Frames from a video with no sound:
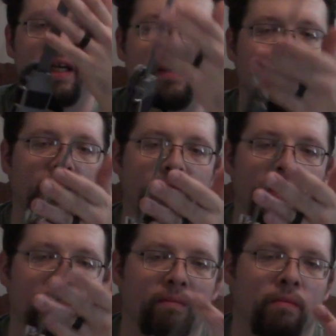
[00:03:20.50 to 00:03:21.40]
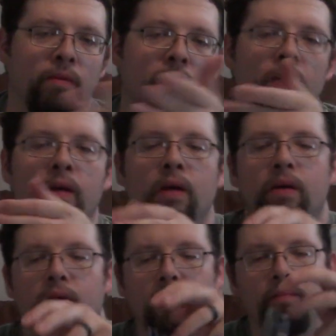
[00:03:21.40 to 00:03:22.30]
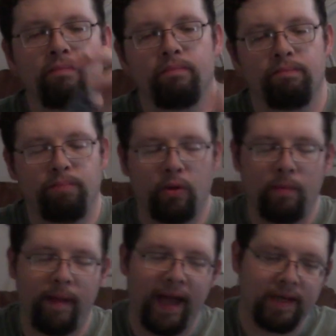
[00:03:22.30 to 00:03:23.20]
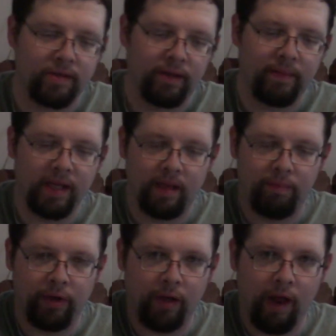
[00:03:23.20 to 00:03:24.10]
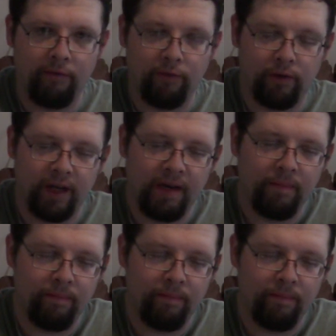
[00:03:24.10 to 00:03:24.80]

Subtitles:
and then you have to pull it back. So let me put it on fully.